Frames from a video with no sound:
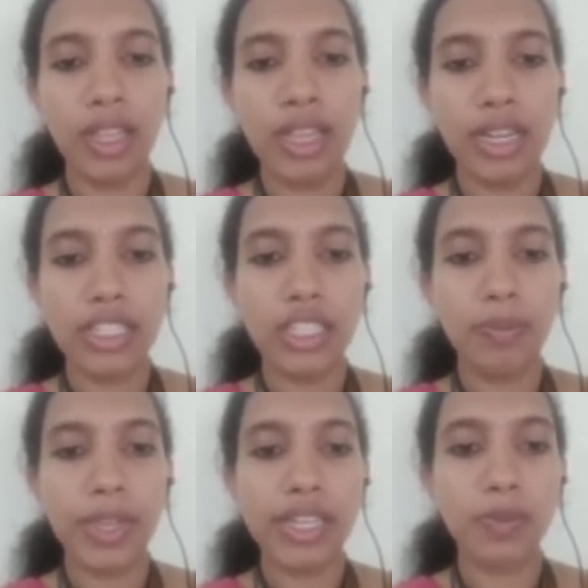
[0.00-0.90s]

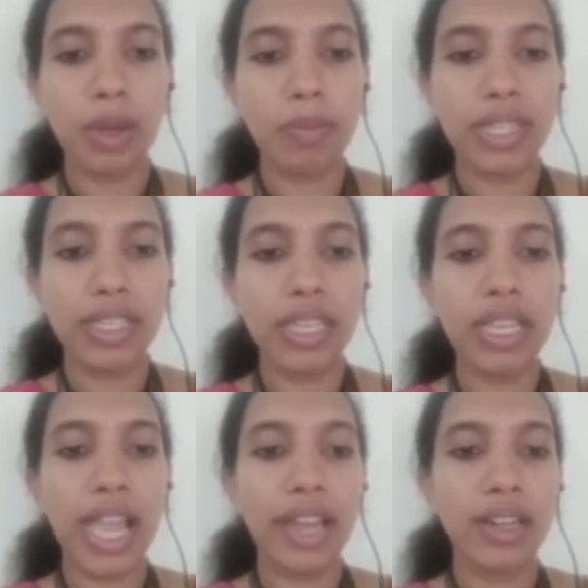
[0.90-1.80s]
recipient's public
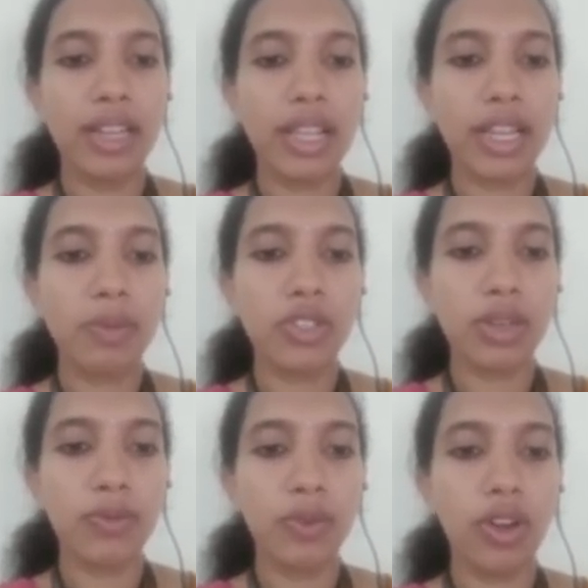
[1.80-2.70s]
key and
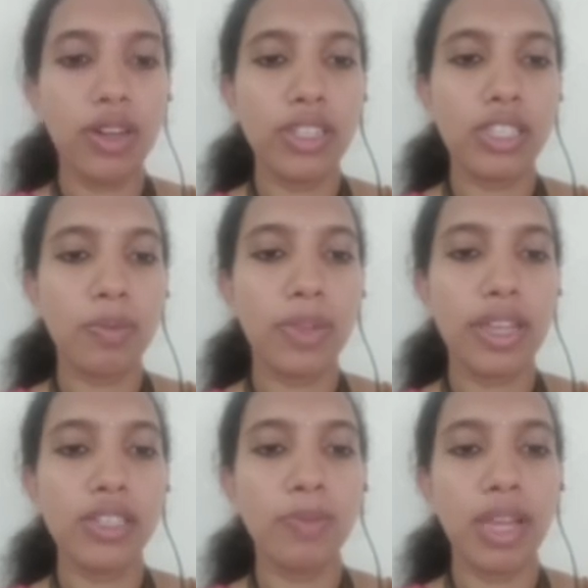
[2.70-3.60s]
decryption for
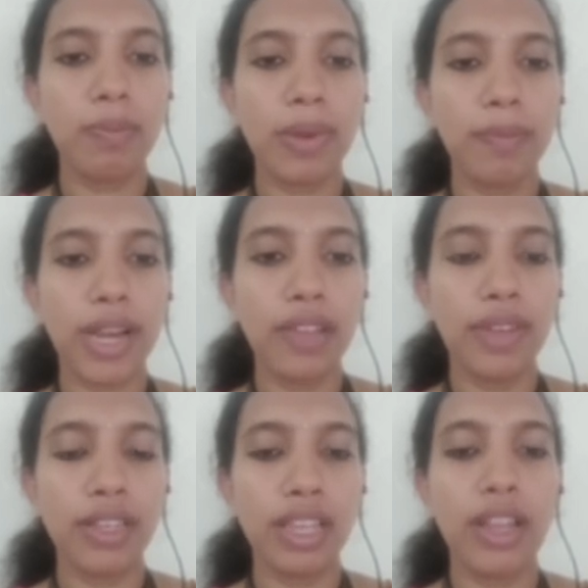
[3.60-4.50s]
recipient's
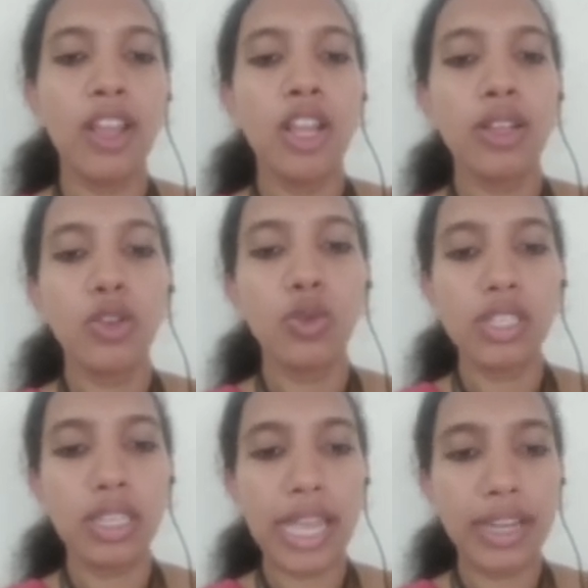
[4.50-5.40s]
private key.
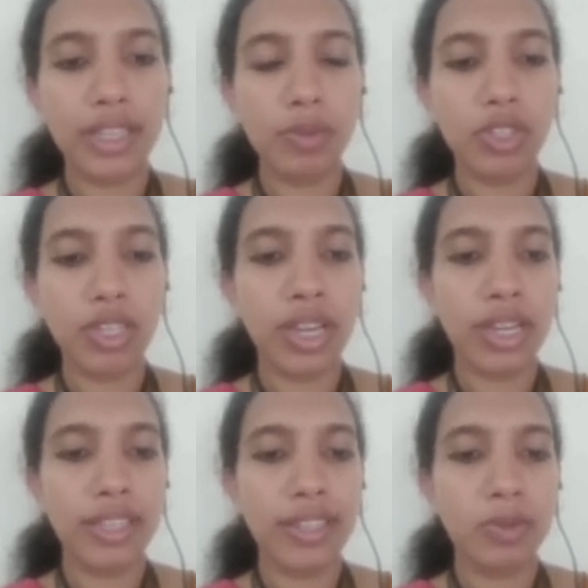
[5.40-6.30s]
Using encryption
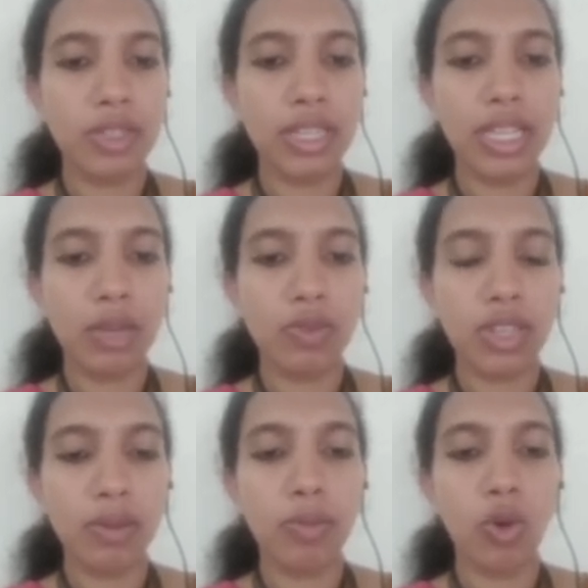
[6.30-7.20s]
and
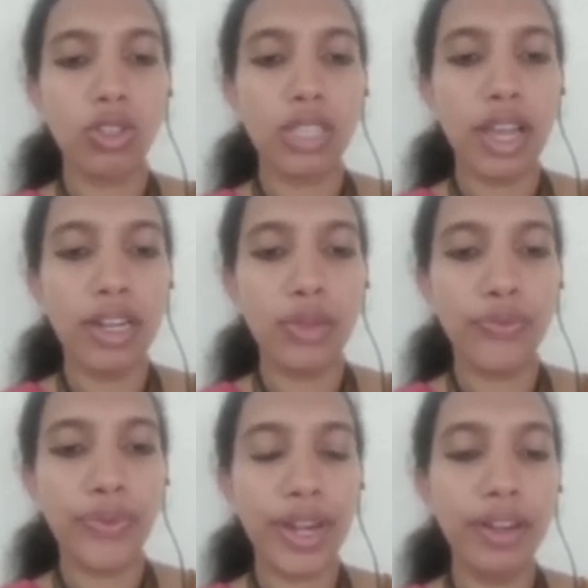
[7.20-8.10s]
decryption, both are
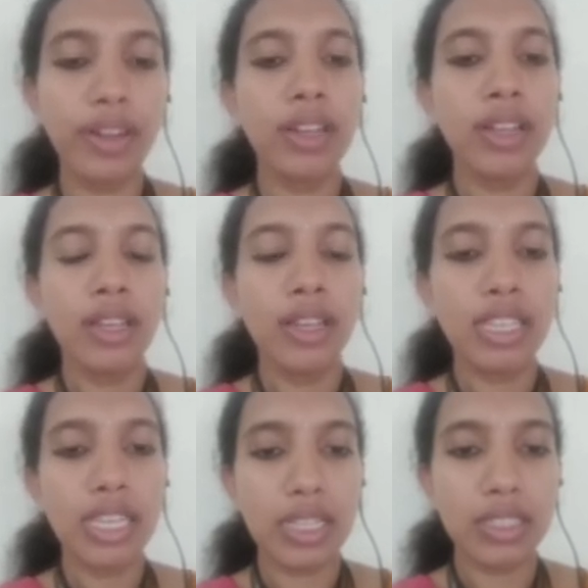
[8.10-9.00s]
different
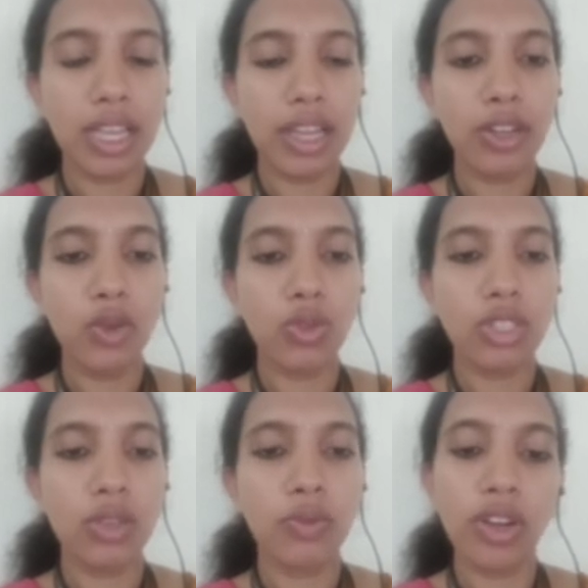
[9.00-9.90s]
keys are
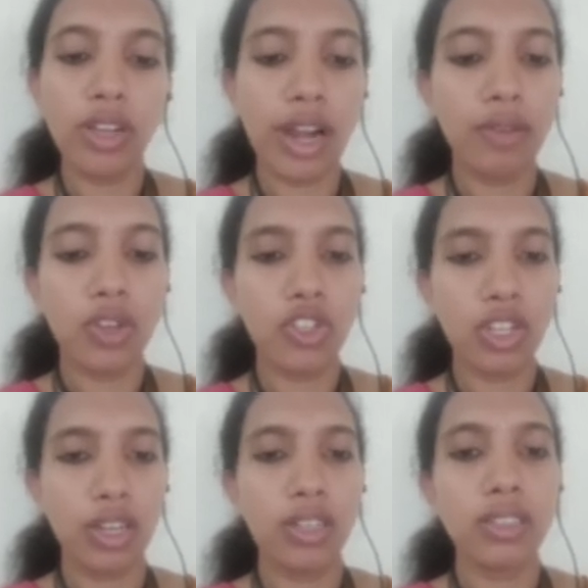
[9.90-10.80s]
using for
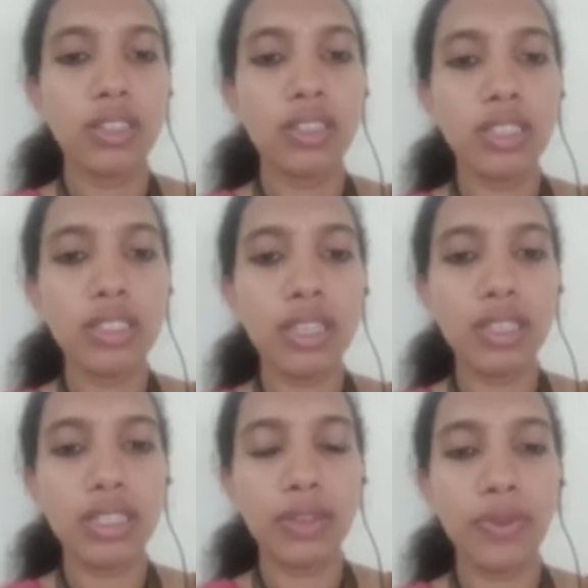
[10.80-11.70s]
conversion. This is
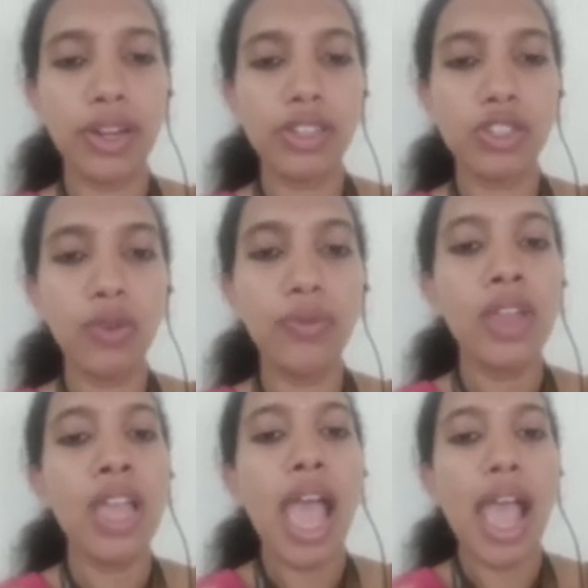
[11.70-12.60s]
the difference of
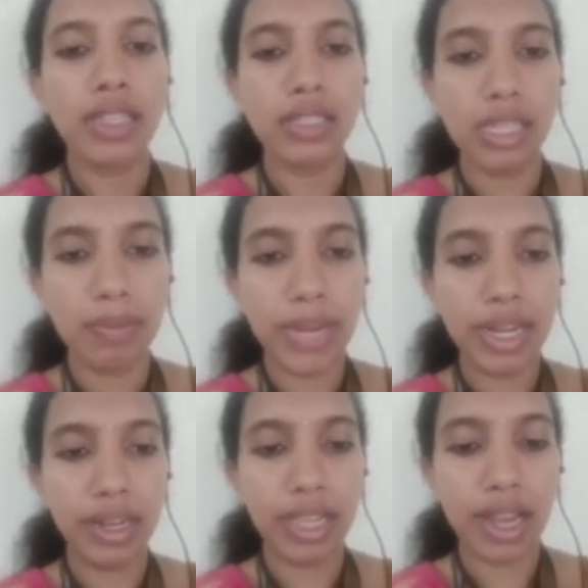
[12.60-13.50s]

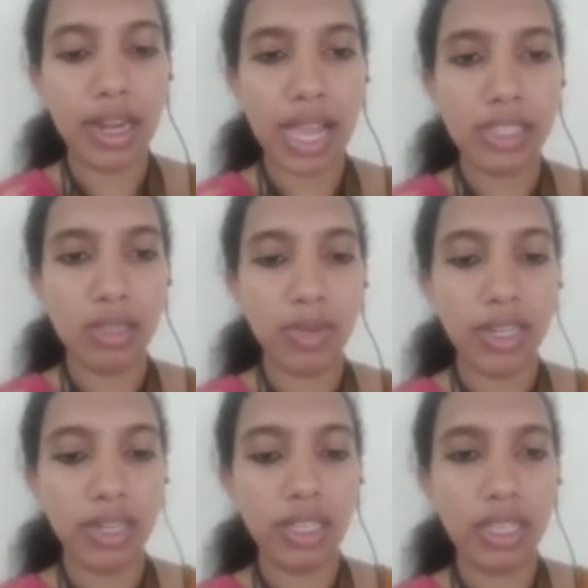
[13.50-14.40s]
symmetric and
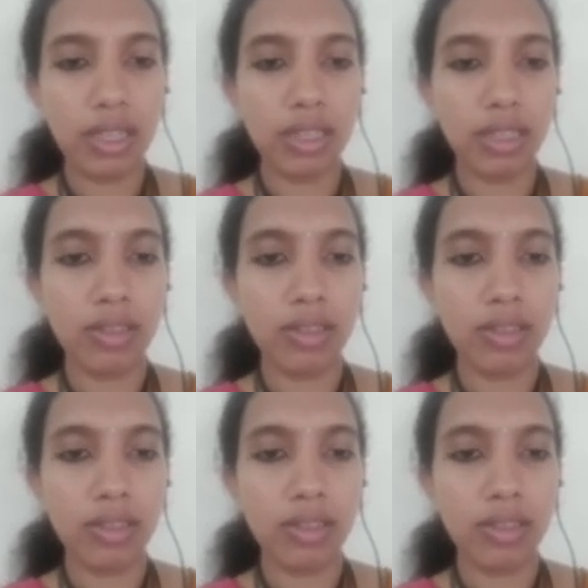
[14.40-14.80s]
asymmetric key